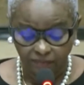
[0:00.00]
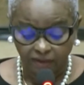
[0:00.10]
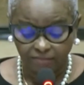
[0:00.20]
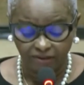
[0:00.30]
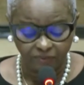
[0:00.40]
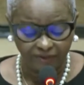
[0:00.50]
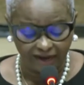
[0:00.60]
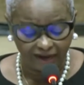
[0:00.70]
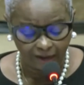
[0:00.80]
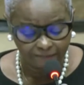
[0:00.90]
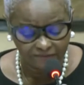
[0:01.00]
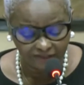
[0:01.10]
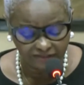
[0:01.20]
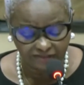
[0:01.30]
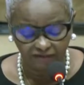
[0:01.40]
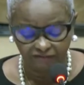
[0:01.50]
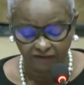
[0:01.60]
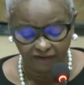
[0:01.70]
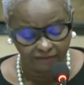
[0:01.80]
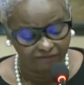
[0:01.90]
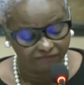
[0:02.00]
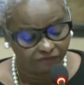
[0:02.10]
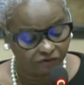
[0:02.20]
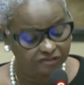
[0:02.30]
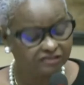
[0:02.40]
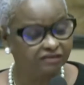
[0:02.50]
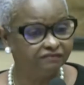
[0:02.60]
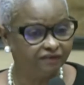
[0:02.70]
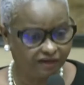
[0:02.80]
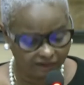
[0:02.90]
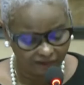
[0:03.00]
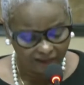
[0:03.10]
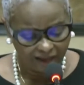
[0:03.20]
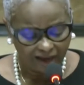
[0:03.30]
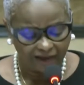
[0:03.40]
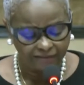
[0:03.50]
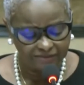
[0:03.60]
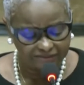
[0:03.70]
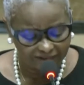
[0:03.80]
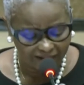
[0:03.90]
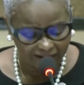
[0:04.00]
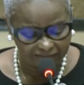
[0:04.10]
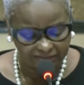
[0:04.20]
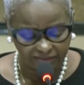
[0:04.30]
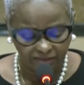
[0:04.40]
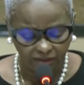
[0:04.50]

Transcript: But with the absence of a labor force survey, I must ask,